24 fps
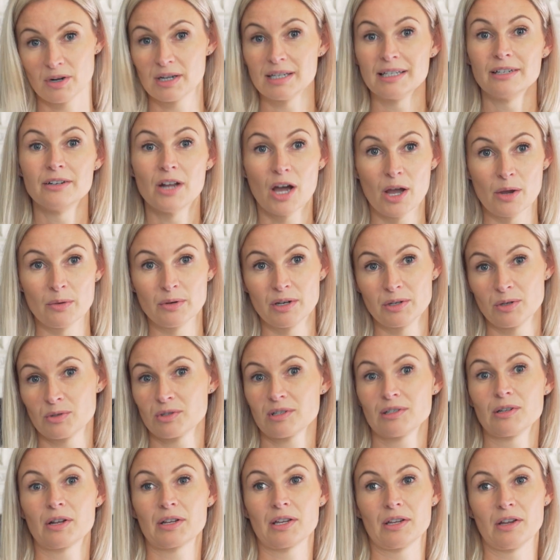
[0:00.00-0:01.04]
really known and you're
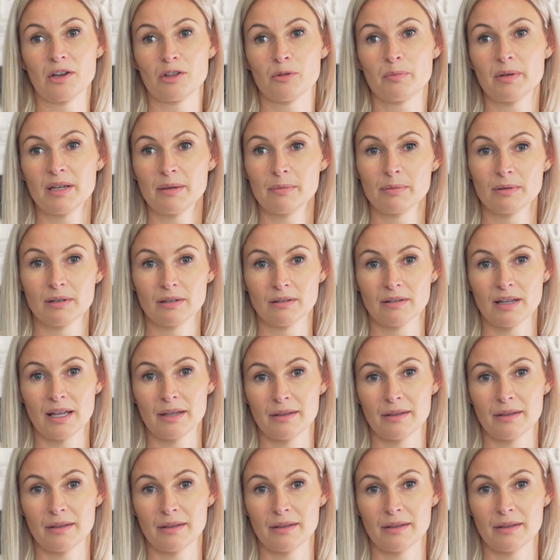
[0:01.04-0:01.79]
just looking at other people